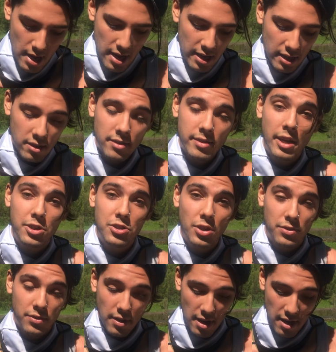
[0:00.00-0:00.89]
in search
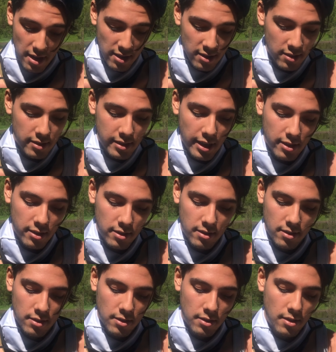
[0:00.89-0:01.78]
of
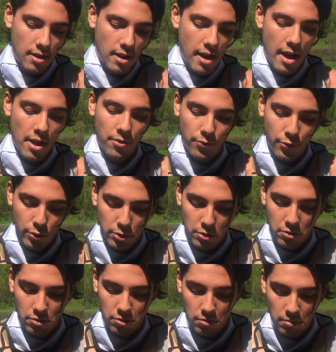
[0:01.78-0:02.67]
insects and
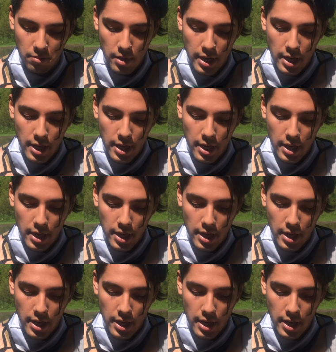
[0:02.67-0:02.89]
fruits.